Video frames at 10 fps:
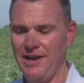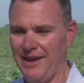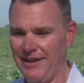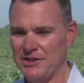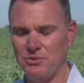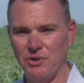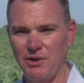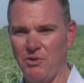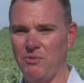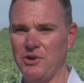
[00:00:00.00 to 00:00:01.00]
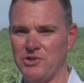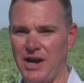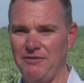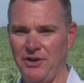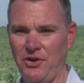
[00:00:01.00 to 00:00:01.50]
And that's really what we're
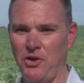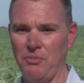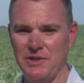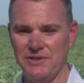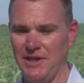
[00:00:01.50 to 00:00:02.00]
driving driving home is